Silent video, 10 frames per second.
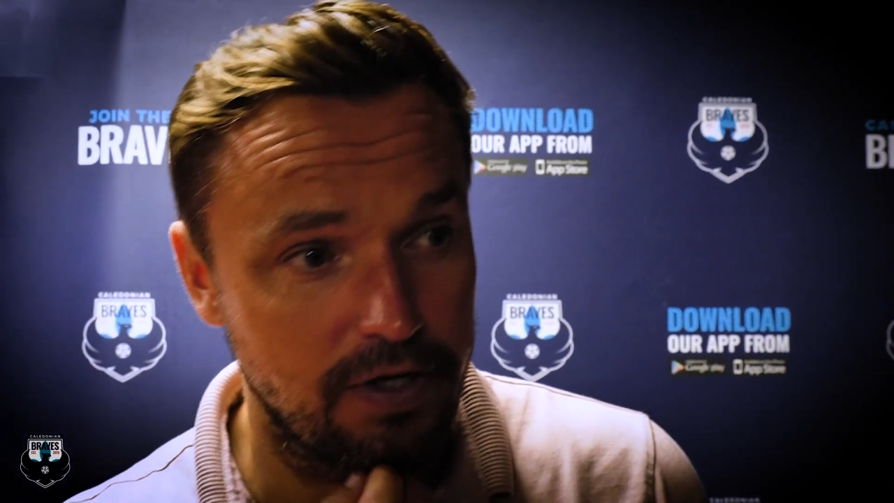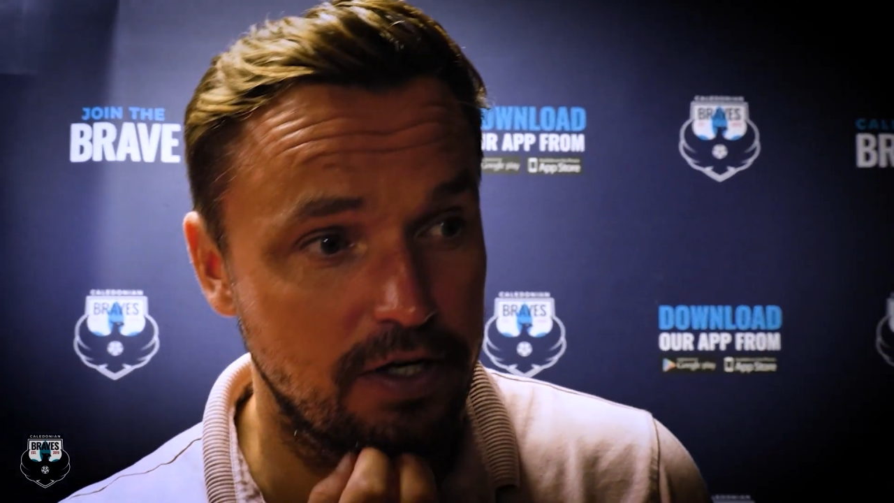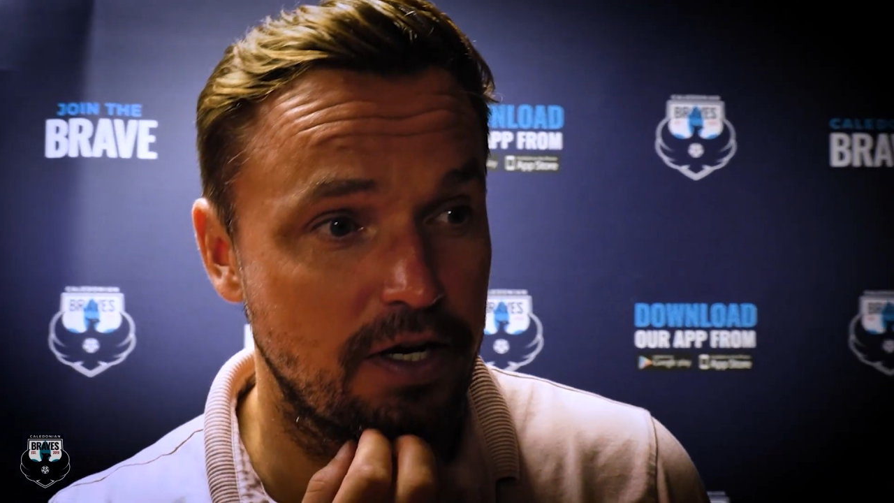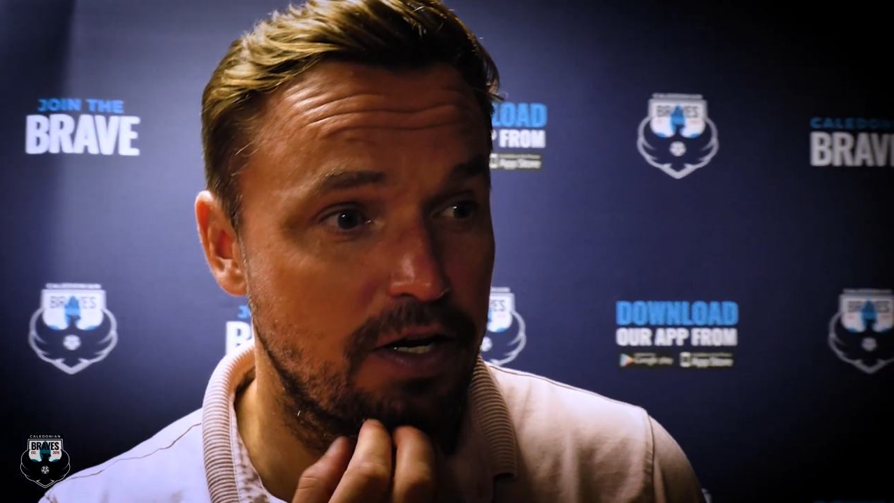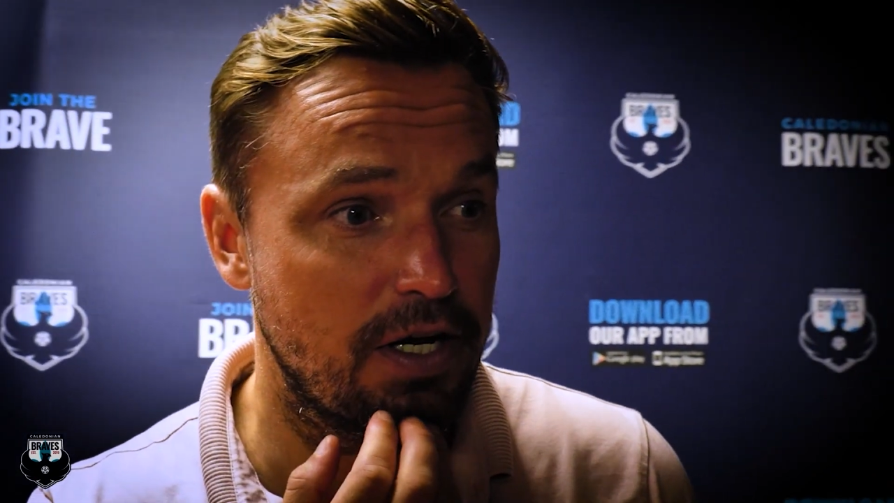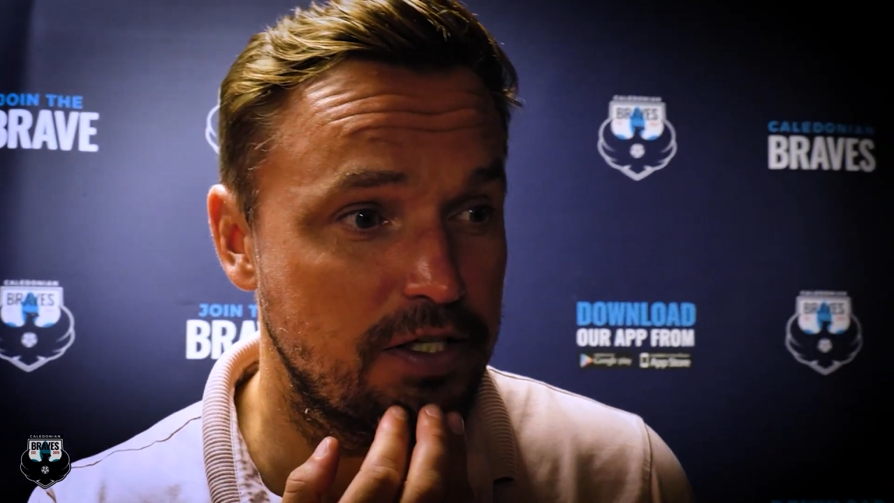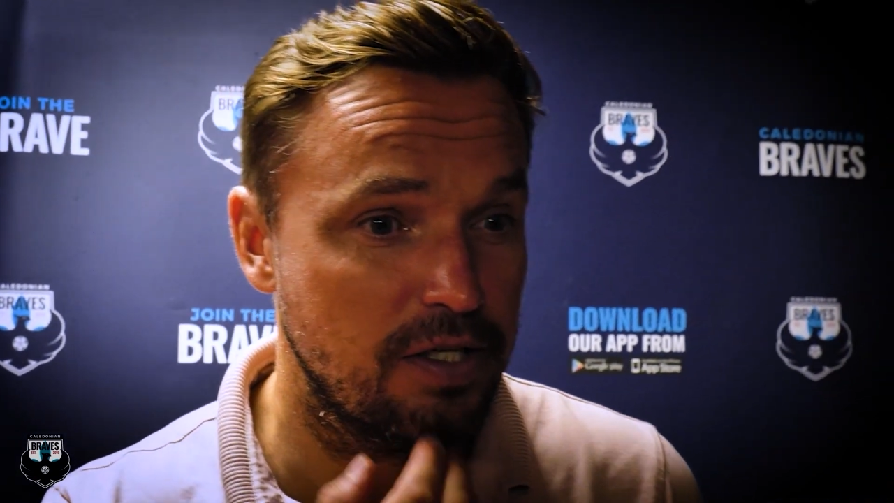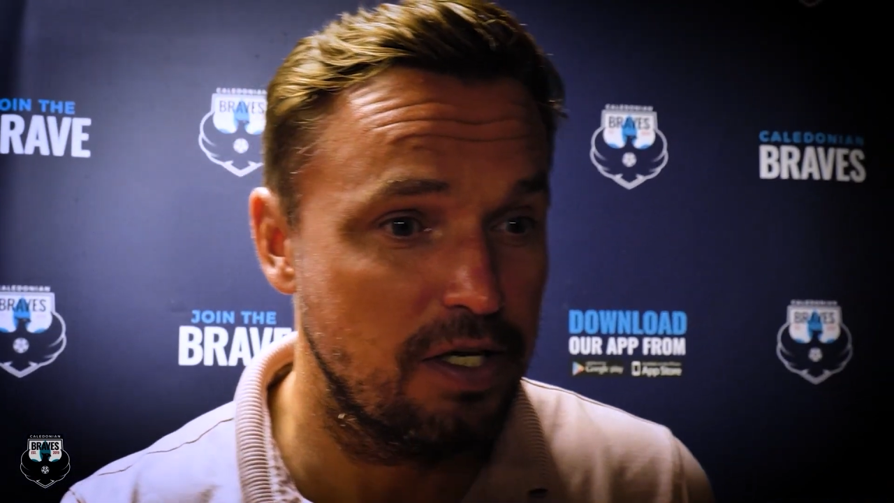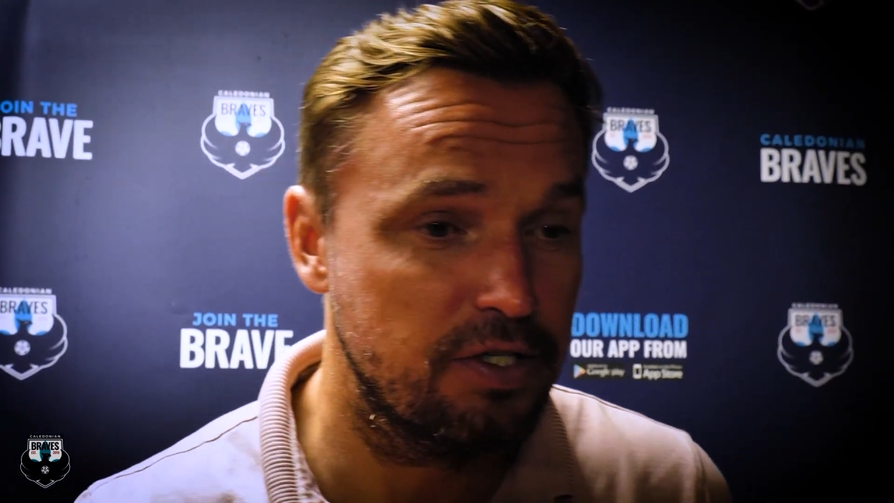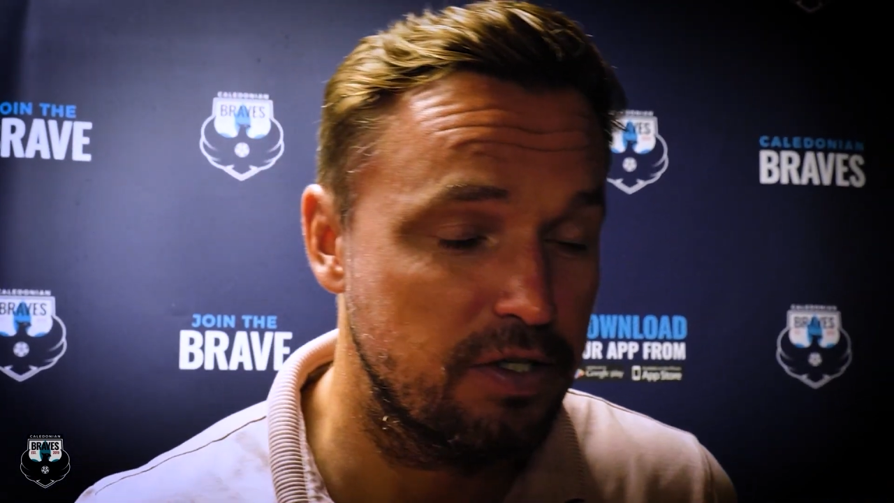your
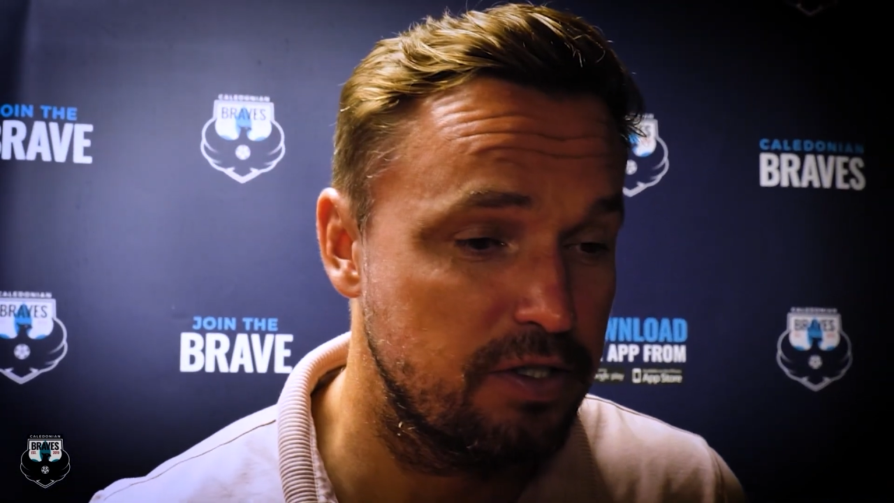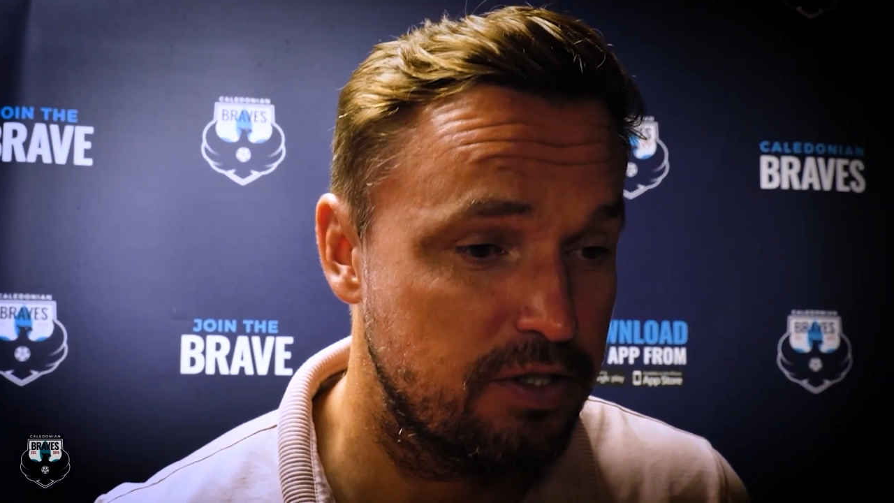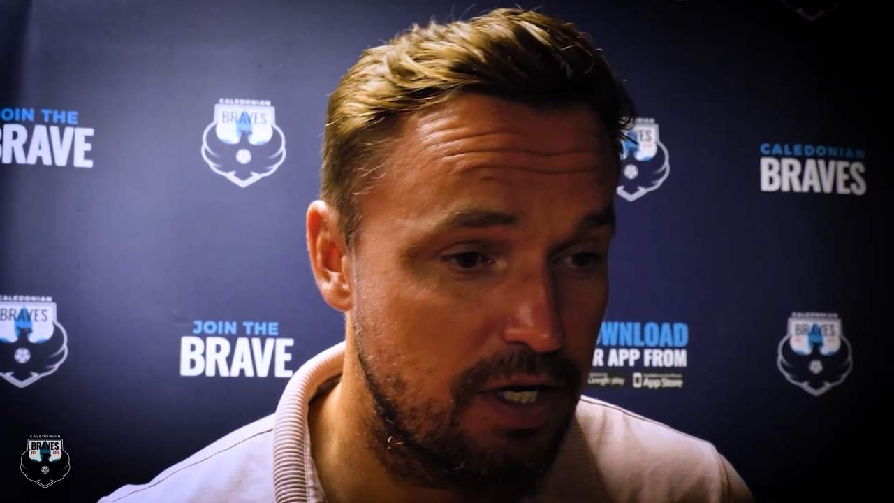congratulations.